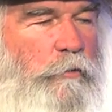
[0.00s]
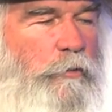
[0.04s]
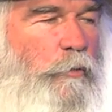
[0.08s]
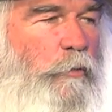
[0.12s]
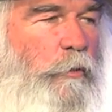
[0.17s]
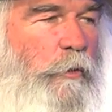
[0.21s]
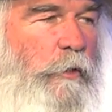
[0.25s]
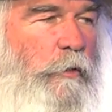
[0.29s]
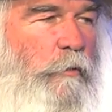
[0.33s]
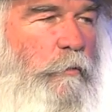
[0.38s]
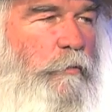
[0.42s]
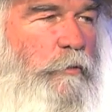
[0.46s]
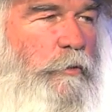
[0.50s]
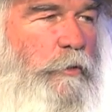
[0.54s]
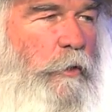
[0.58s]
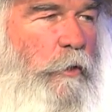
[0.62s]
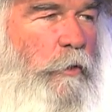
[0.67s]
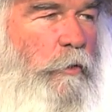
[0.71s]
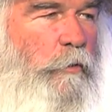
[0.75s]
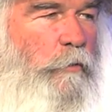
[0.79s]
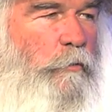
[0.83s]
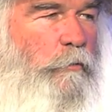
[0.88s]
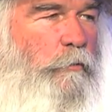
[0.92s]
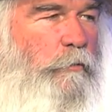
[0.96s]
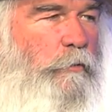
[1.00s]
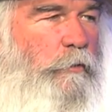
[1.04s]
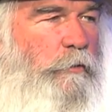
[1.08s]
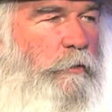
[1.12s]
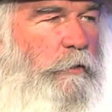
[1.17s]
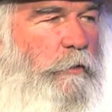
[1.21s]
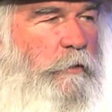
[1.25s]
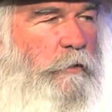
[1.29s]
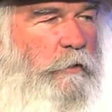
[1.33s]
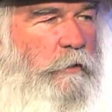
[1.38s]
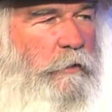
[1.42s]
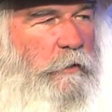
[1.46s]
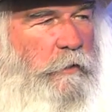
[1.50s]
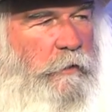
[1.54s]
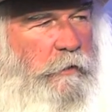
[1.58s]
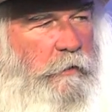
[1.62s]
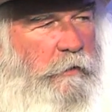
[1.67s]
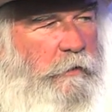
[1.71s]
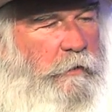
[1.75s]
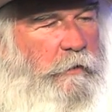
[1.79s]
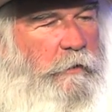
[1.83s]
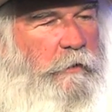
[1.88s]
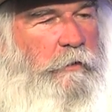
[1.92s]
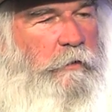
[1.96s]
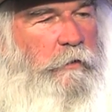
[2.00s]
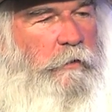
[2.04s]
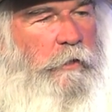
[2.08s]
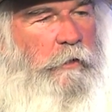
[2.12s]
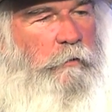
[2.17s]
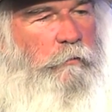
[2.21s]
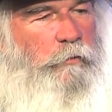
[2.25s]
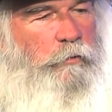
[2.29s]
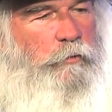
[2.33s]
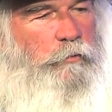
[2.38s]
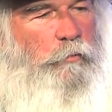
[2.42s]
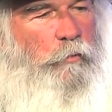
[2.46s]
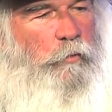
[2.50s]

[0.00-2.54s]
12 songs, and that was